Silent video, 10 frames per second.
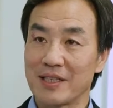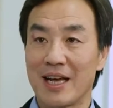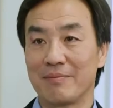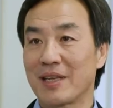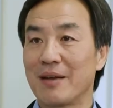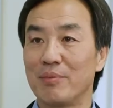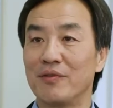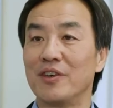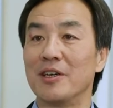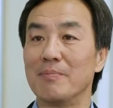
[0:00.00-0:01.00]
time type
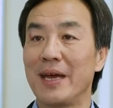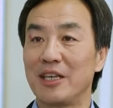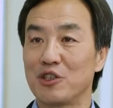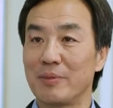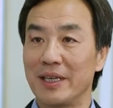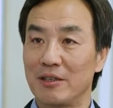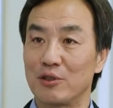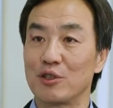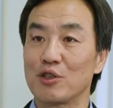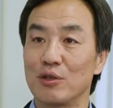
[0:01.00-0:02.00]
of management, and
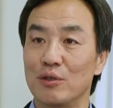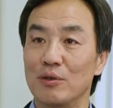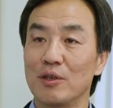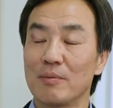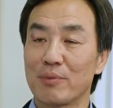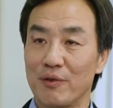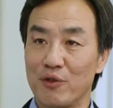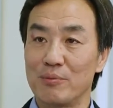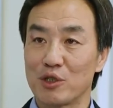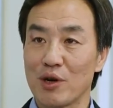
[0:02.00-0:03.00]
also
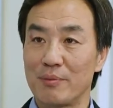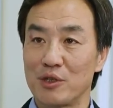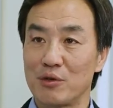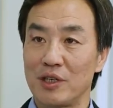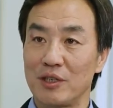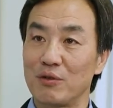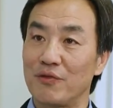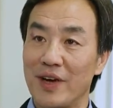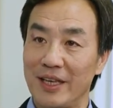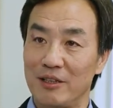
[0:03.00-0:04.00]
performance troubleshooting to
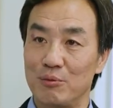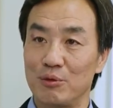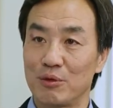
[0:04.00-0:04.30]
find the root